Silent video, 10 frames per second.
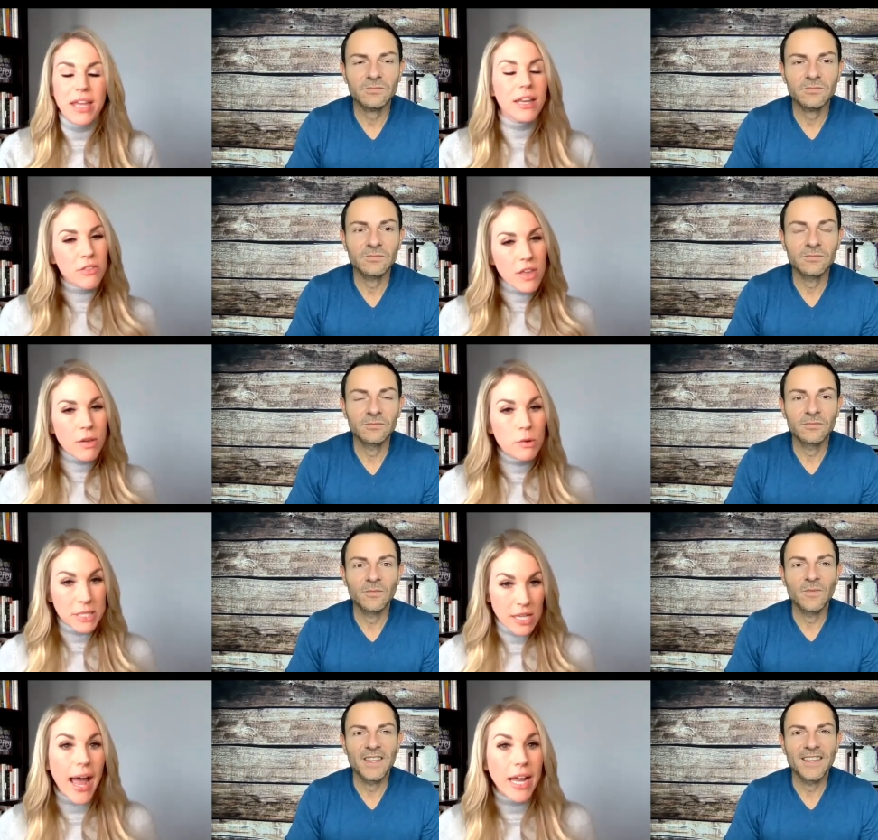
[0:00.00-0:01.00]
Speaker 1: anything that would
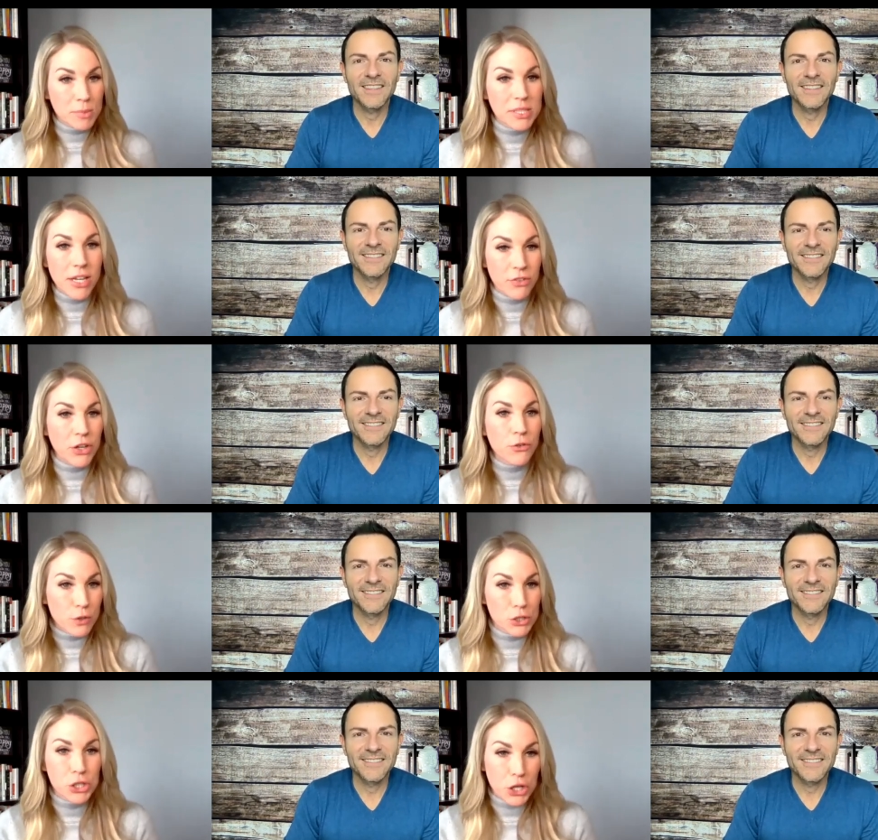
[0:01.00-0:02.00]
be time saving
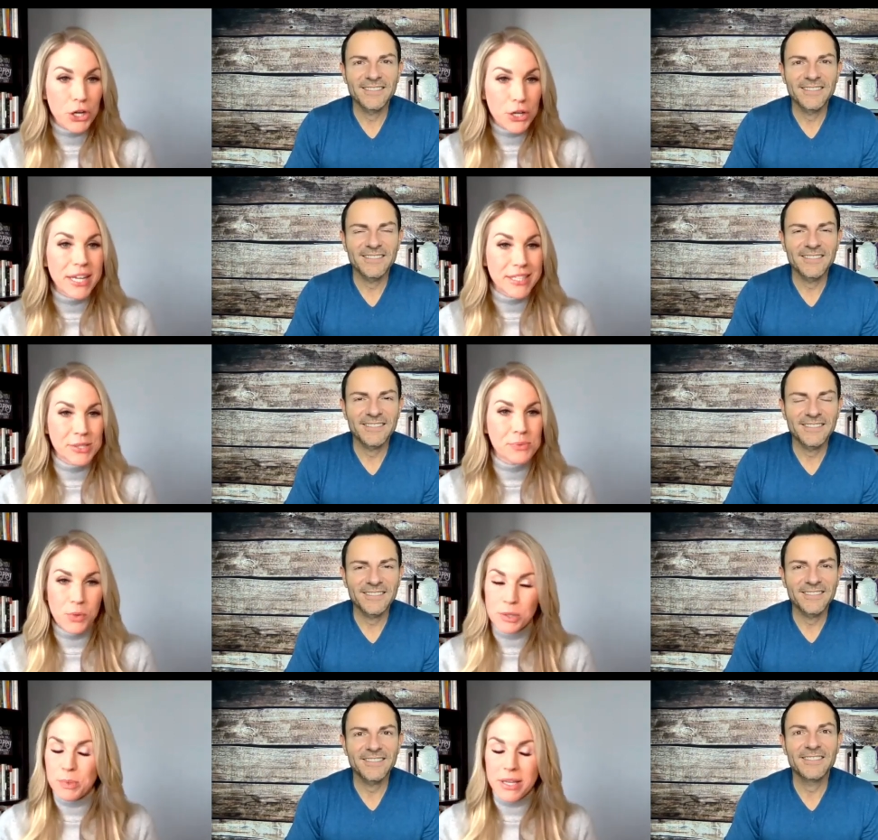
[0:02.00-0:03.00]
for sure is
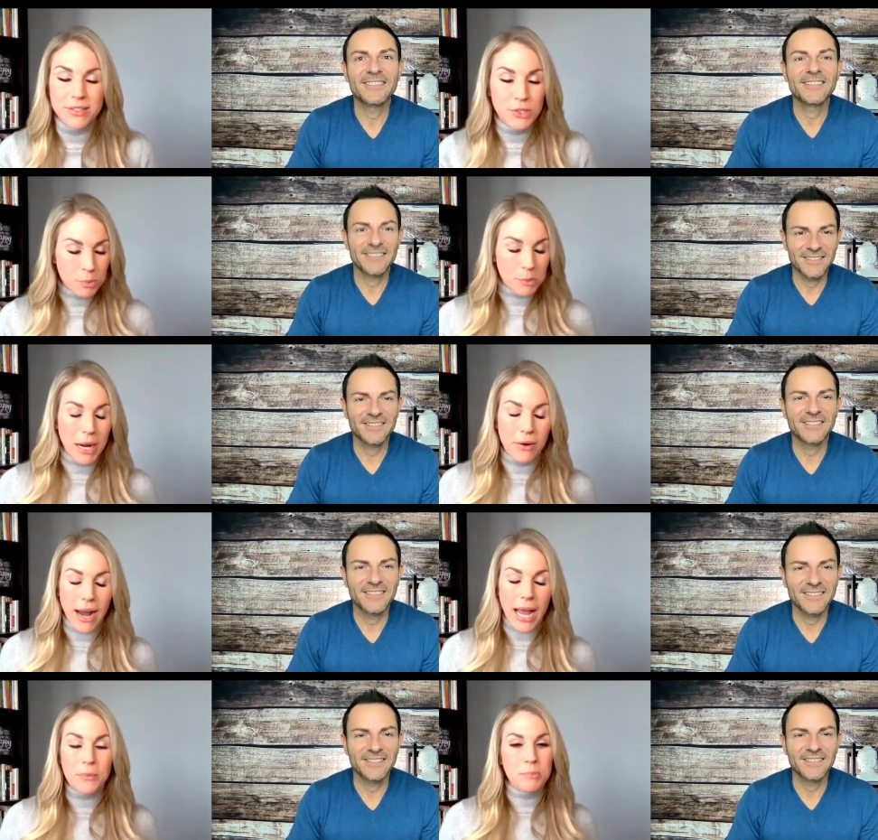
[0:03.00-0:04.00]
would be a superpower
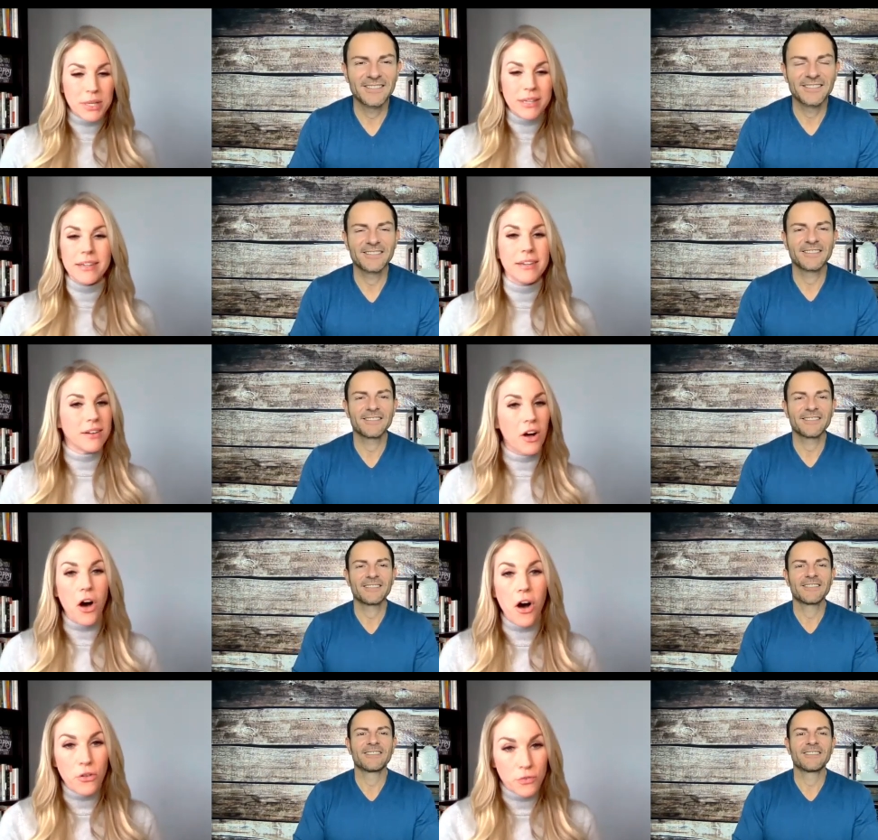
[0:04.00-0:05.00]
i would be
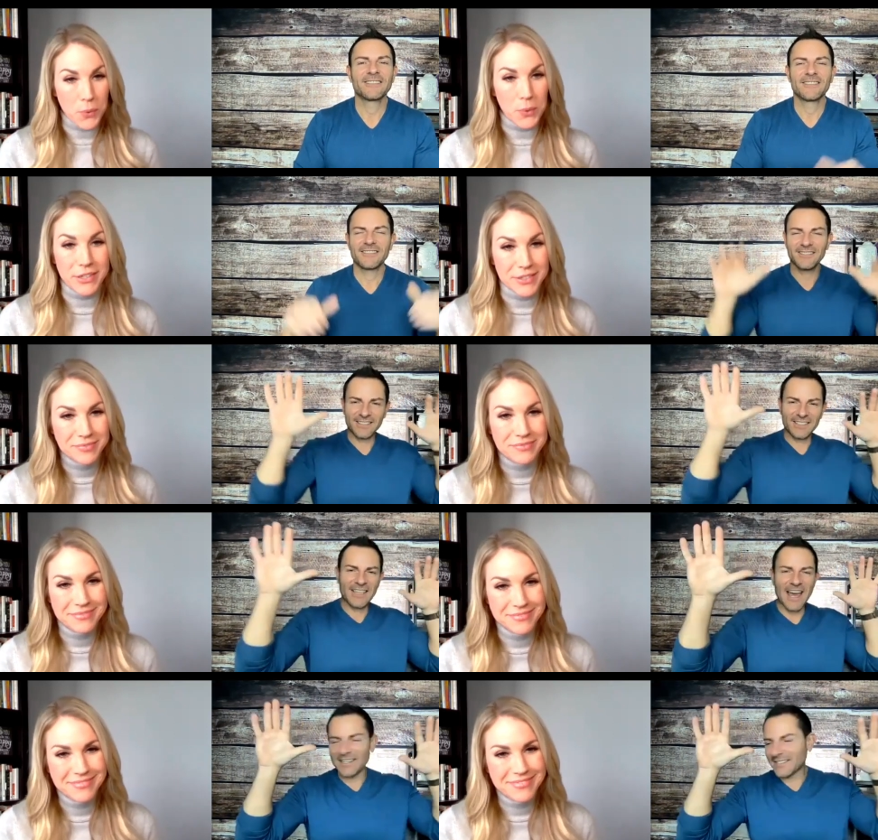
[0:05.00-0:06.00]
all for
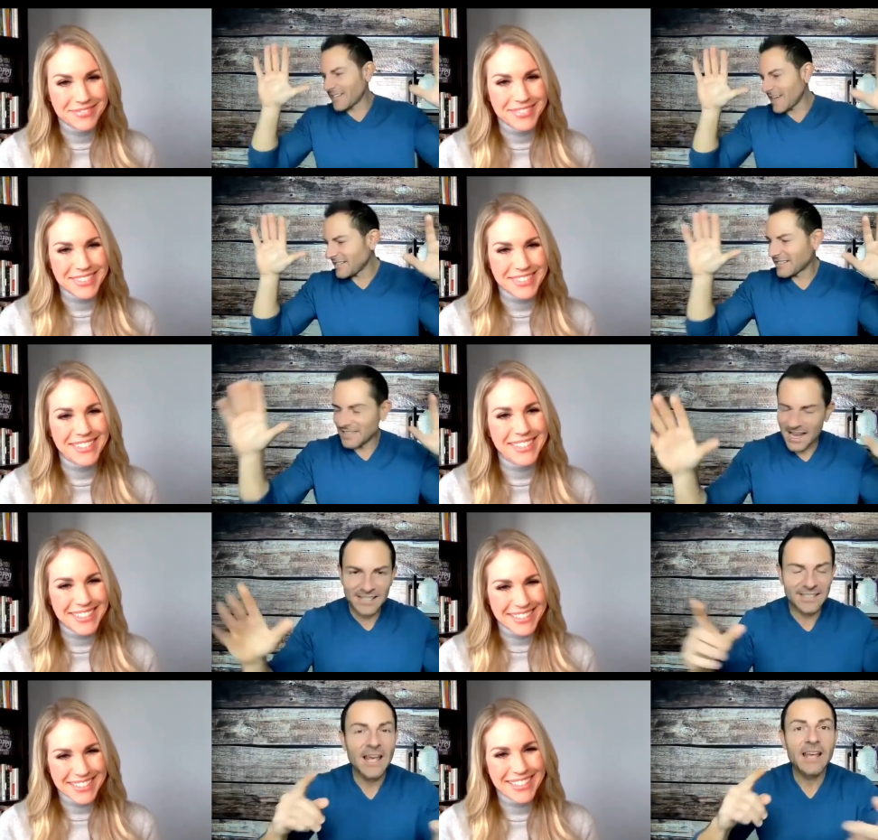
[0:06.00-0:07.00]
Speaker 2: yes yes
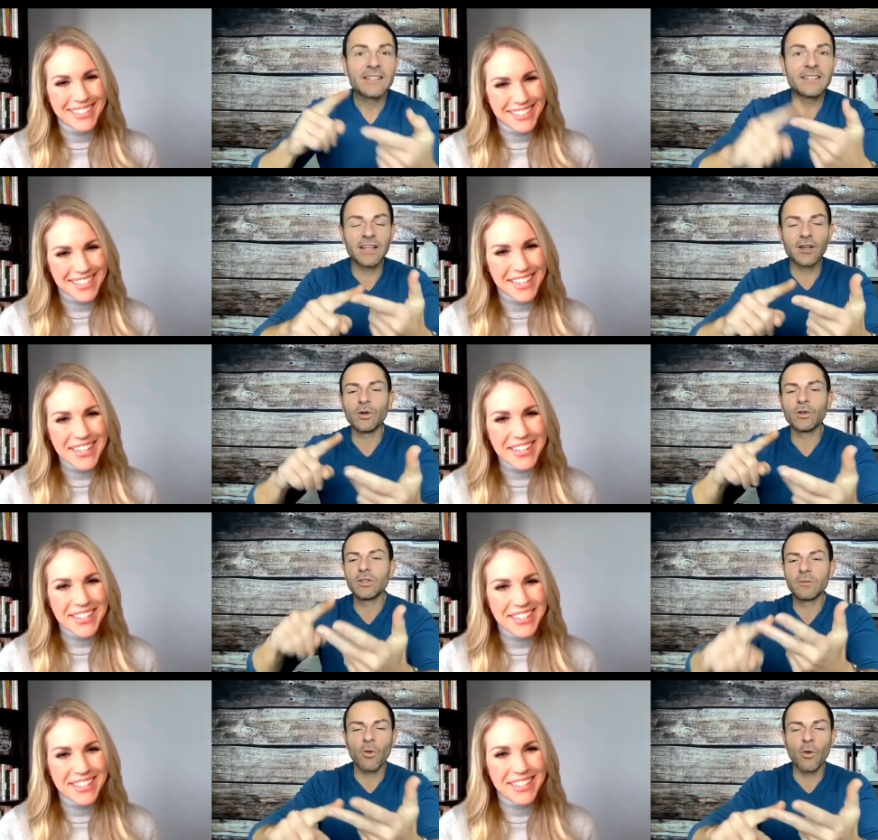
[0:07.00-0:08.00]
yes single
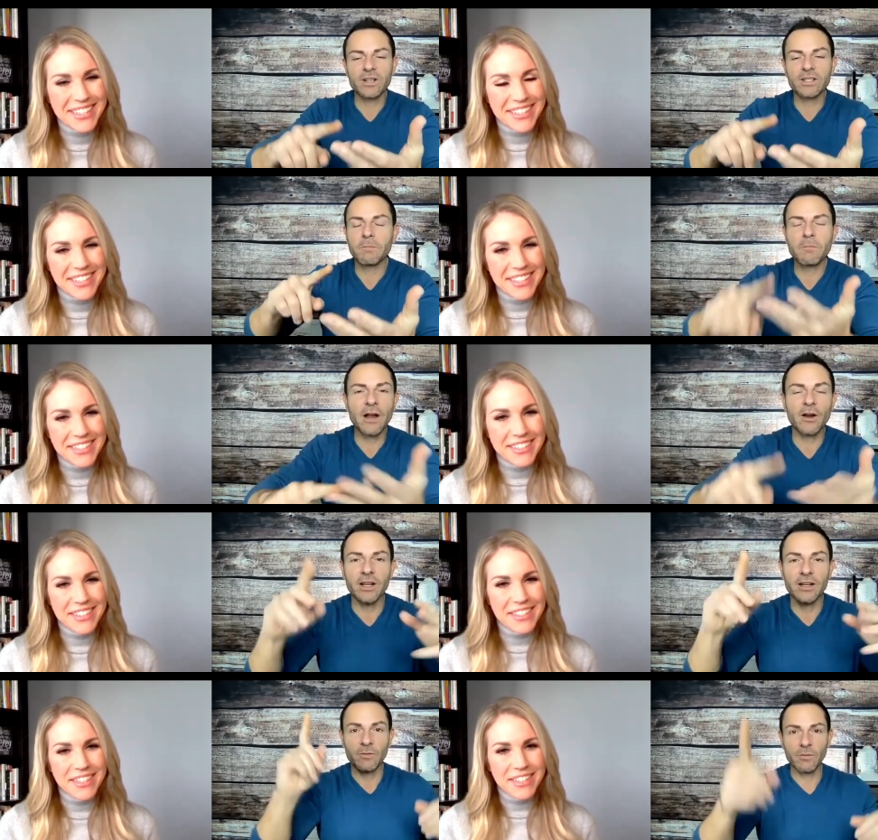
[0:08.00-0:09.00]
divorced
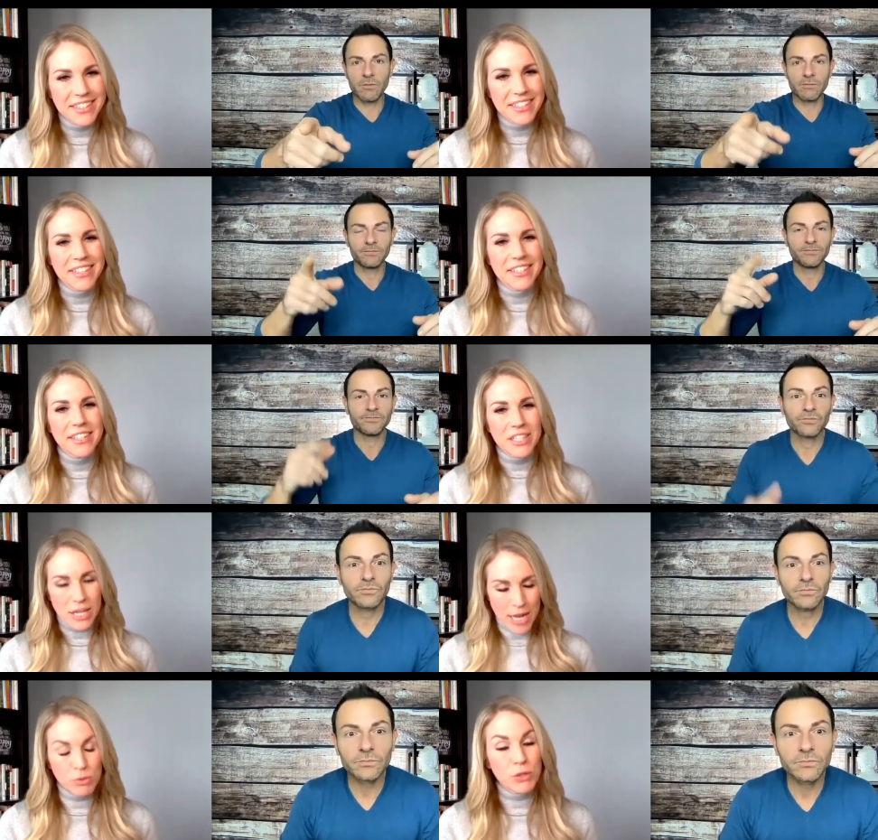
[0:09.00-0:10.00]
married
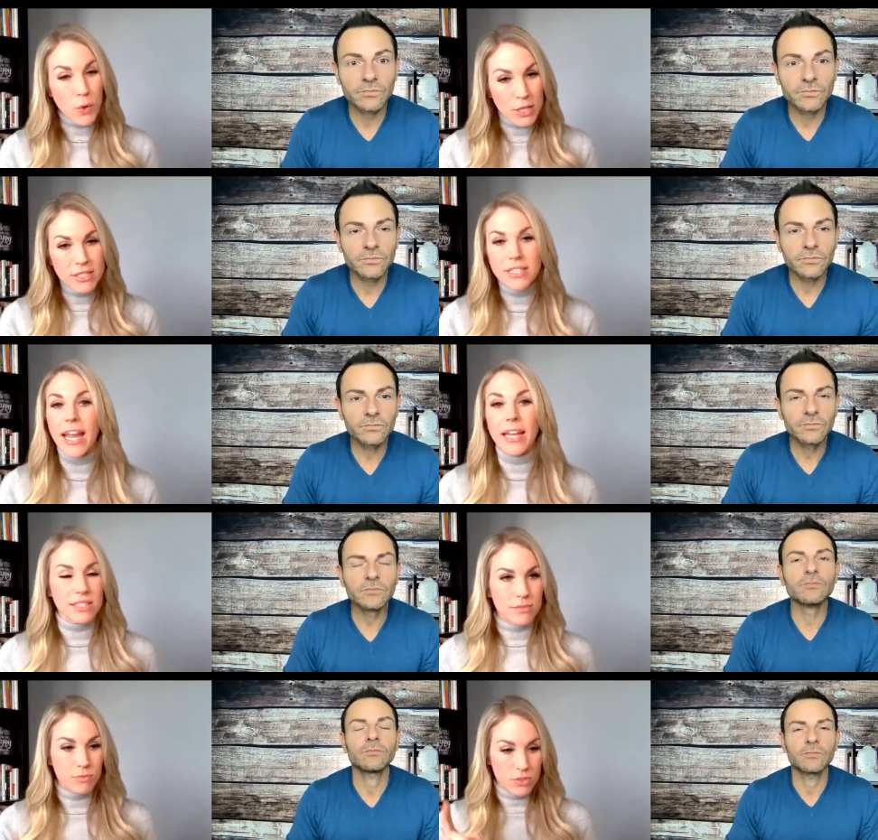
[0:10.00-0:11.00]
Speaker 1: i'm divorced and
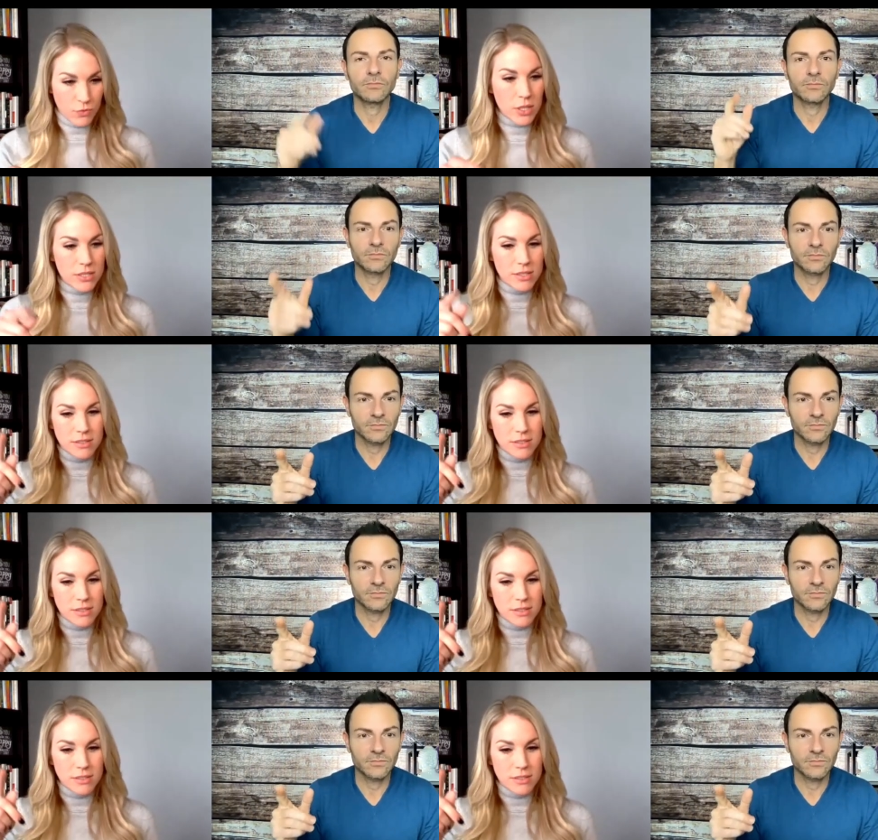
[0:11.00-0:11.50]
divorced